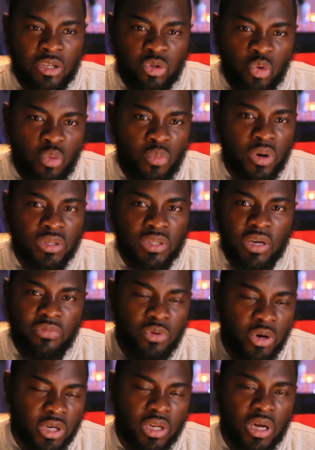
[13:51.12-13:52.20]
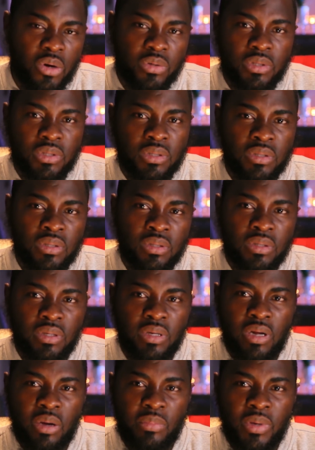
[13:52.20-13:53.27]
two months of running out.
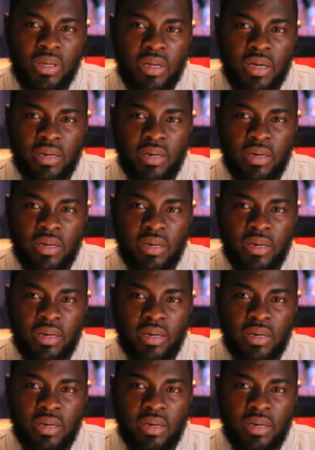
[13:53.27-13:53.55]
You know what I mean?